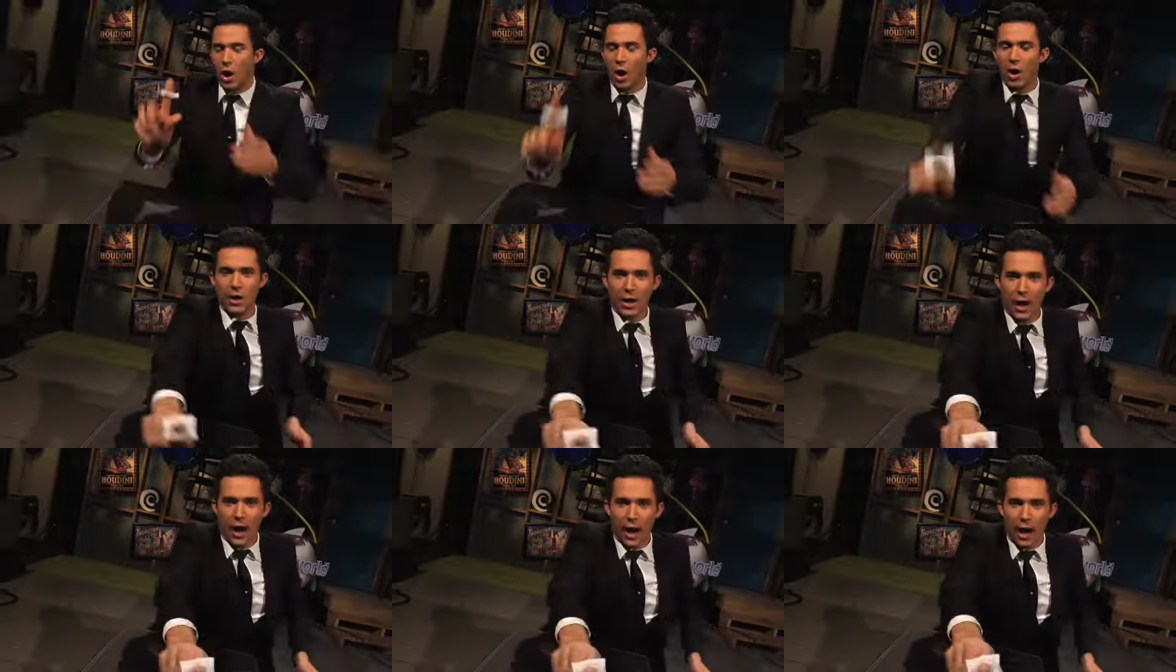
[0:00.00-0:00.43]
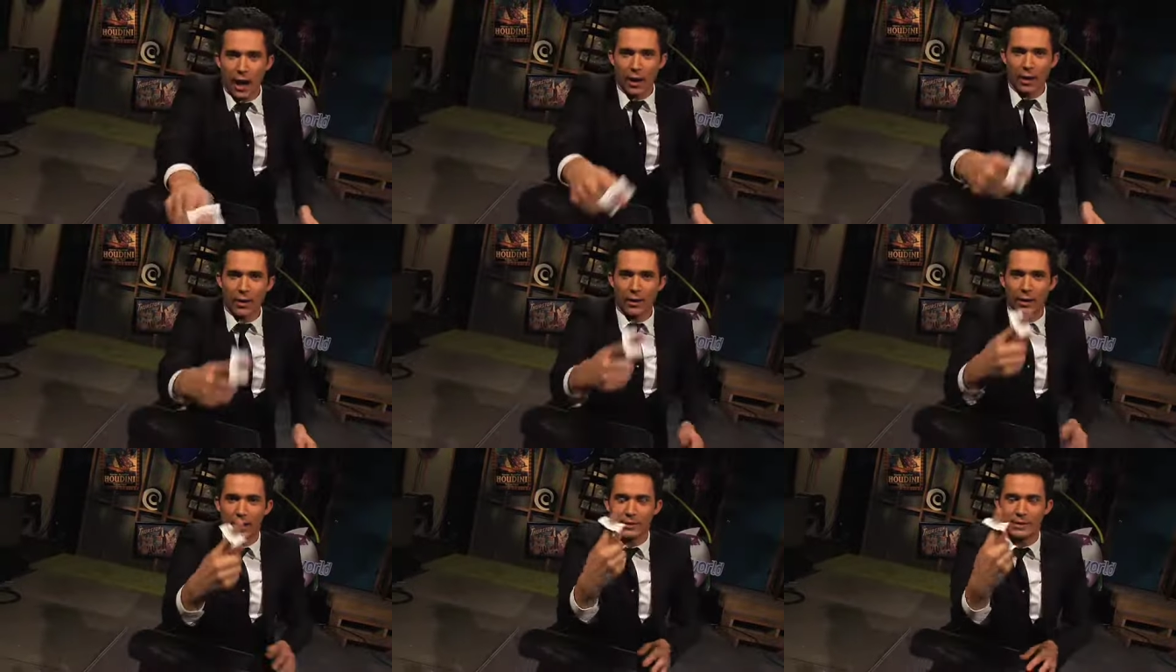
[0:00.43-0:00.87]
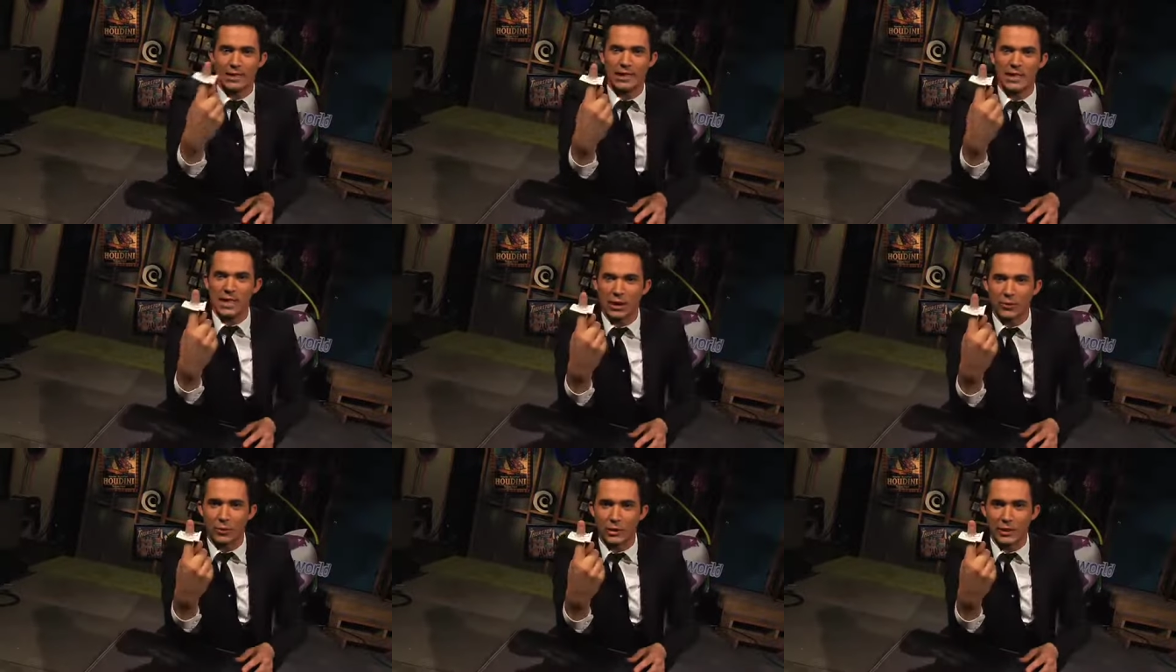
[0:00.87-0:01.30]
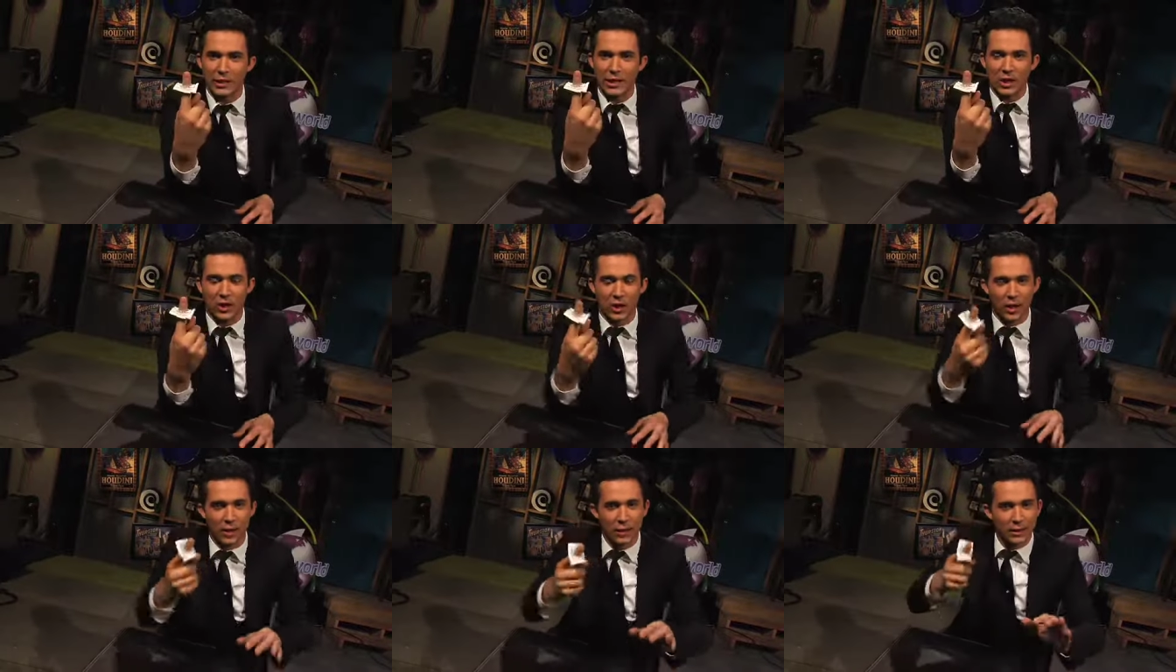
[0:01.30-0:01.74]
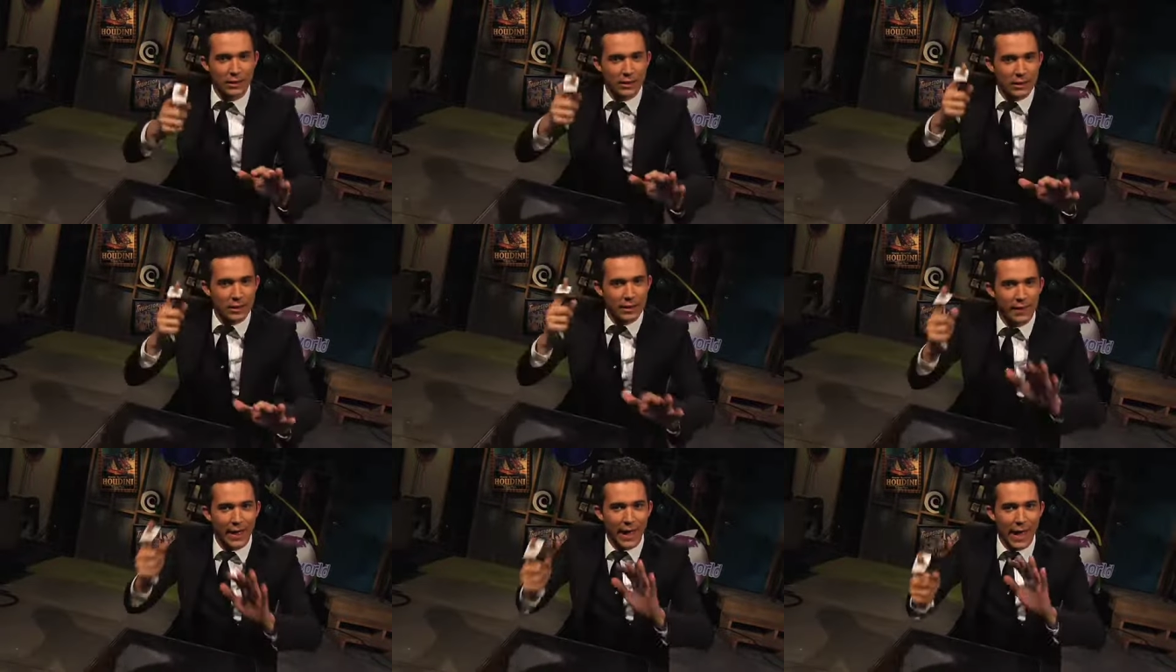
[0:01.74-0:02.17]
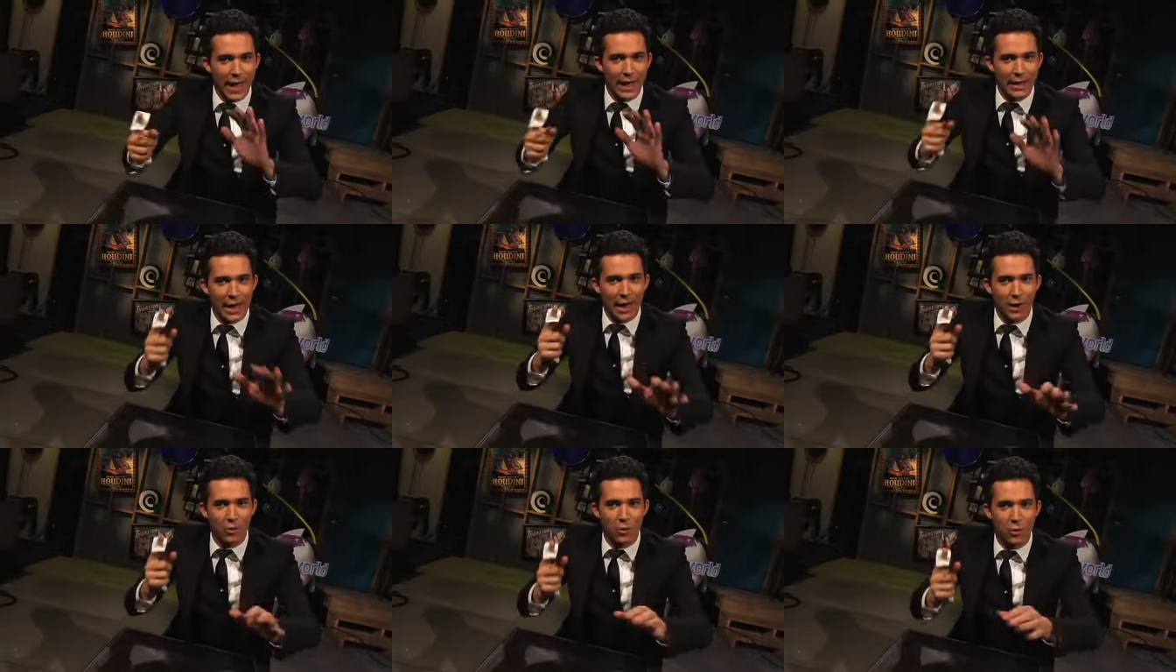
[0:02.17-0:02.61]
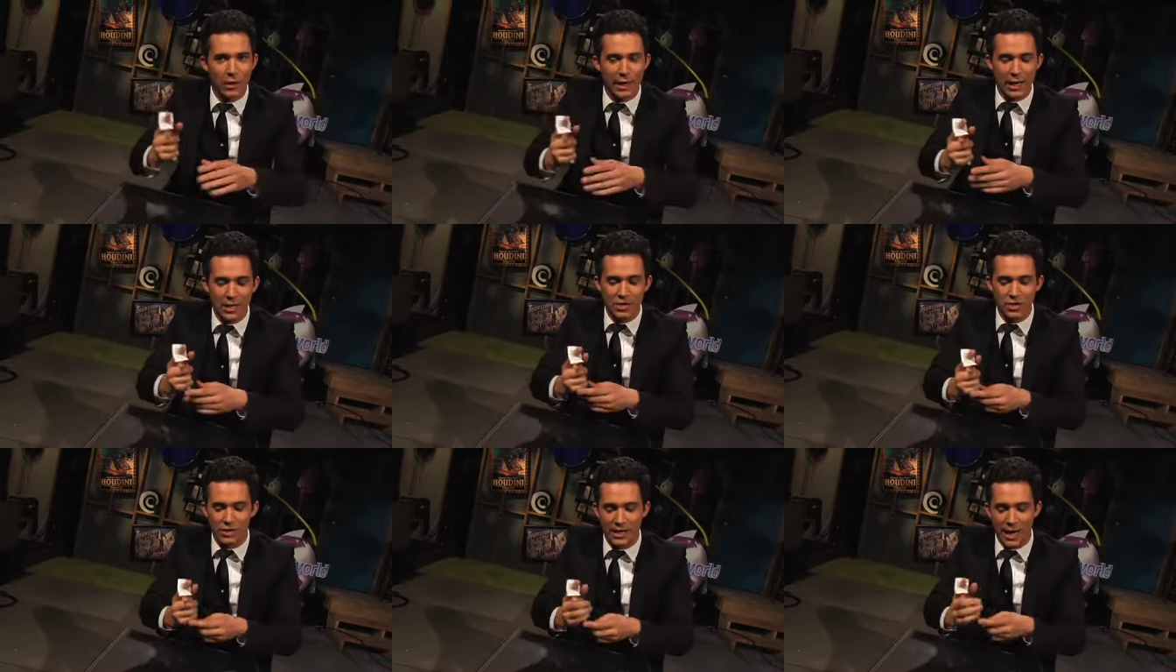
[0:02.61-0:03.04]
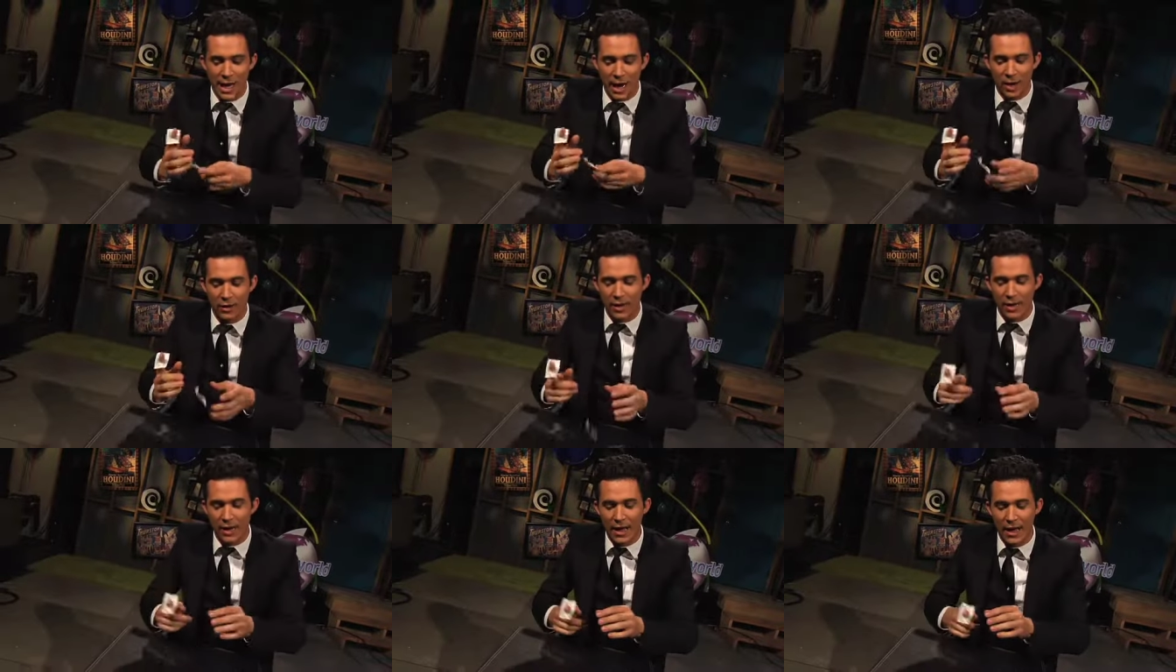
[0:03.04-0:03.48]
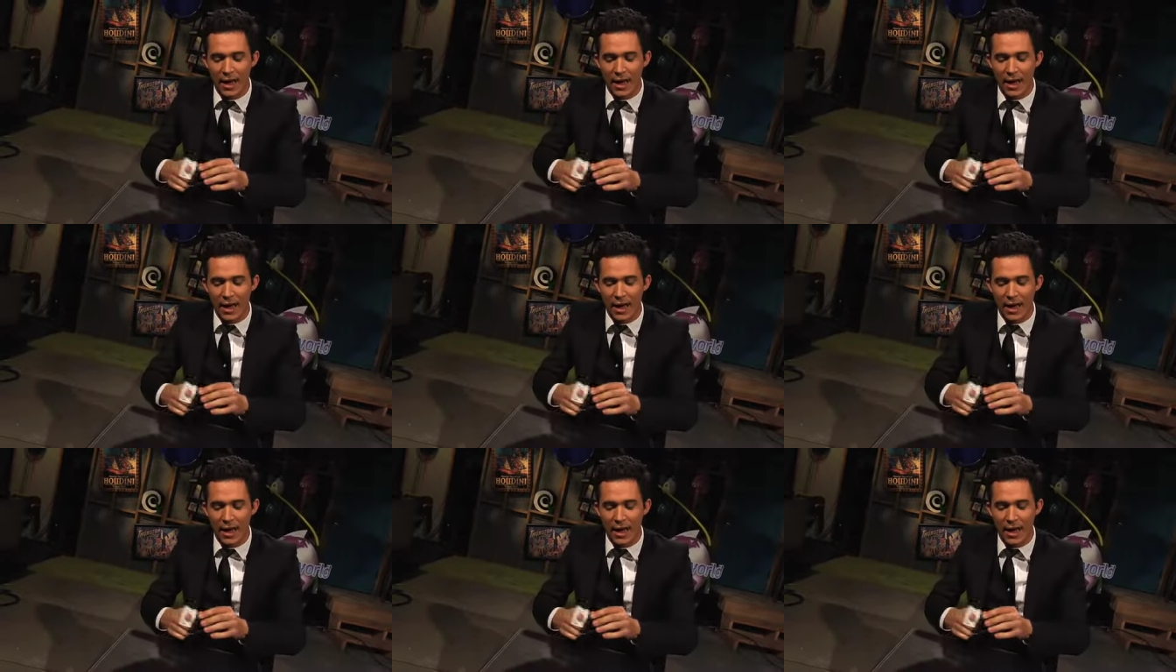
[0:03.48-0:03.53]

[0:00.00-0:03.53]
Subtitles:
Hi-yah! Until you get really good, getting the hand-eye coordination down,